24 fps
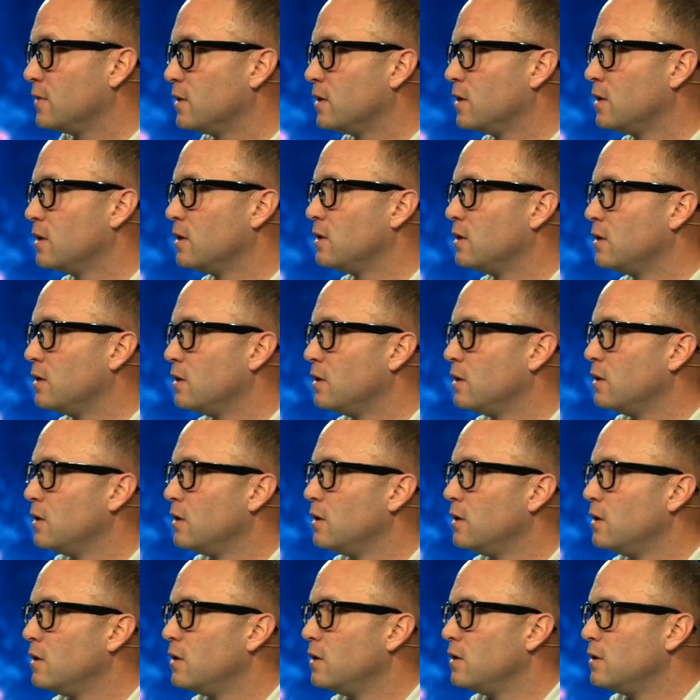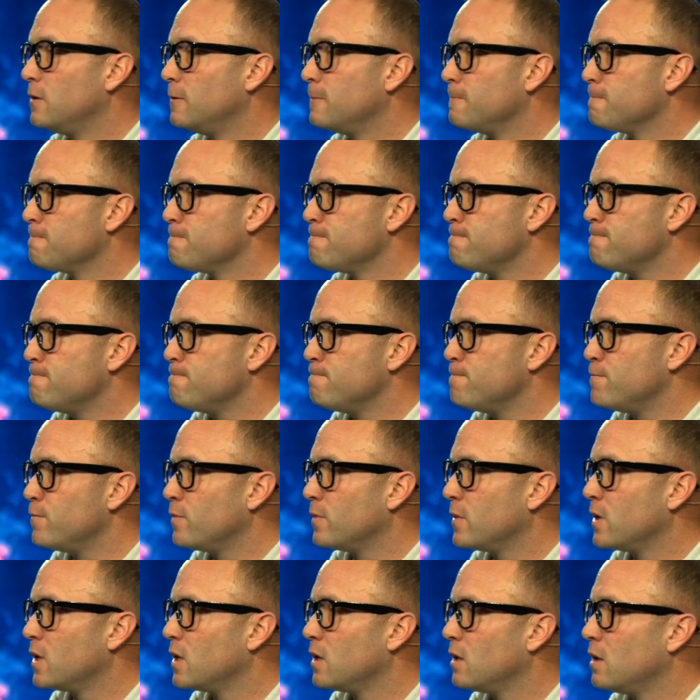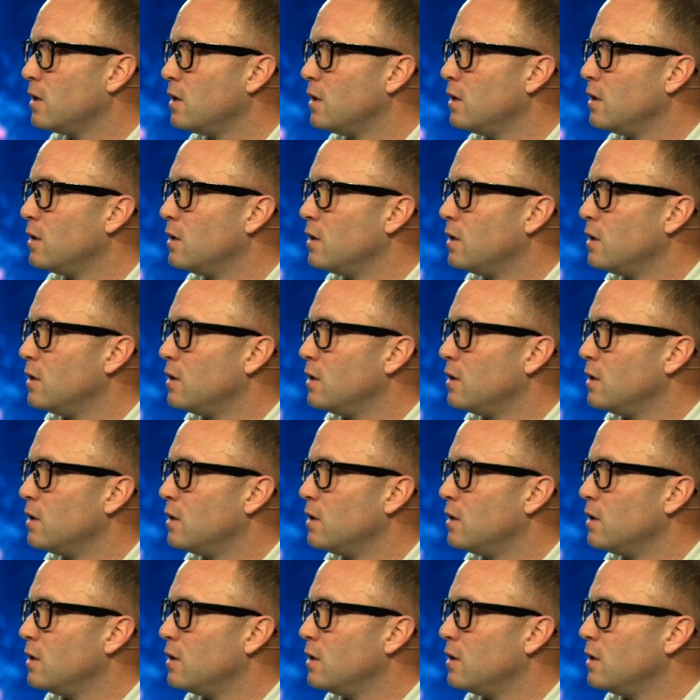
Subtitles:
Nobody speaks.